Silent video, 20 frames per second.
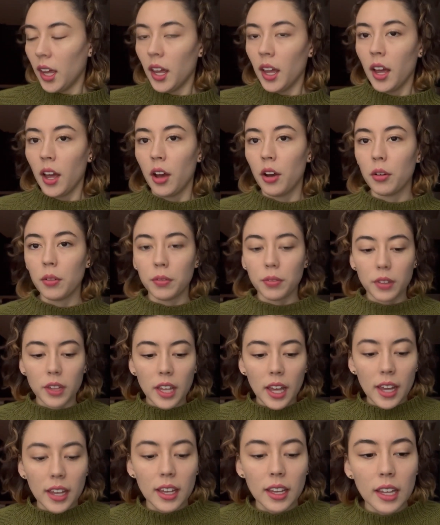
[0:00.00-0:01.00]
Hopefully
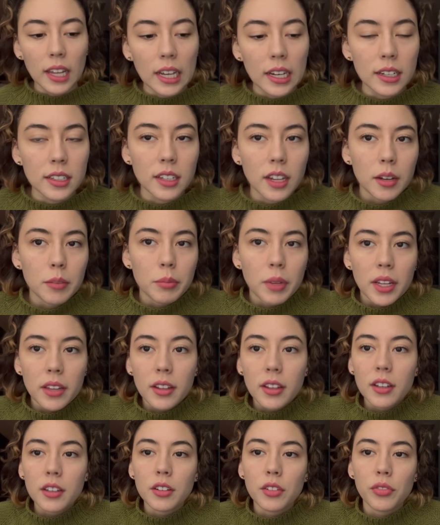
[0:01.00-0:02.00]
I can get it done by the
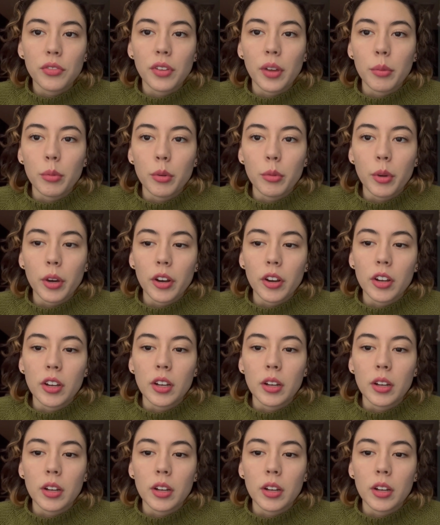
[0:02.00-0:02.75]
end of February.